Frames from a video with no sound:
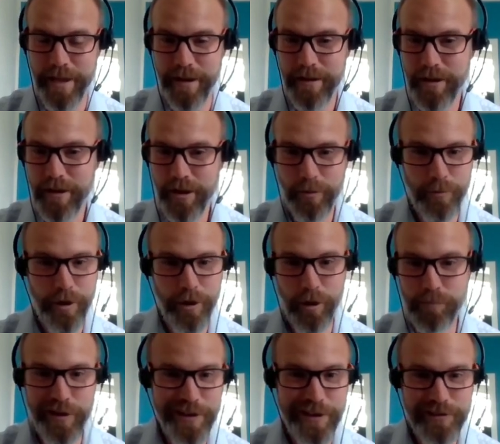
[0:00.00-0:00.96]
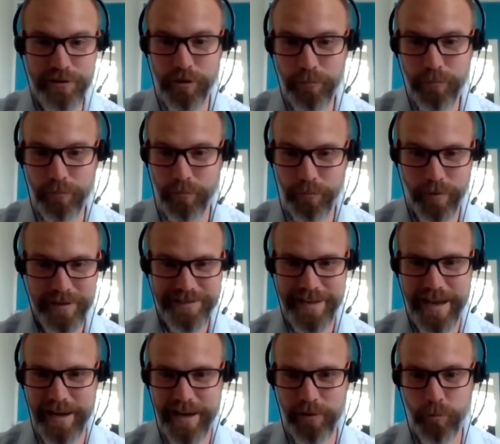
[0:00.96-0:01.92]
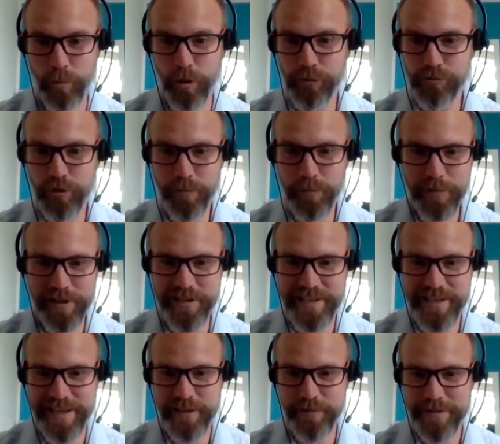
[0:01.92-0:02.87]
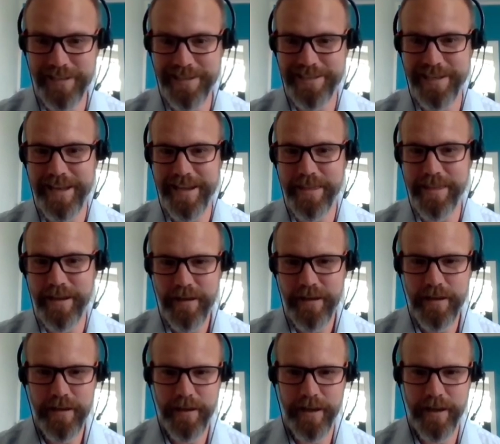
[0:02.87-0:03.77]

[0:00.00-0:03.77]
yet we operate as though we're sat in one room continuously together.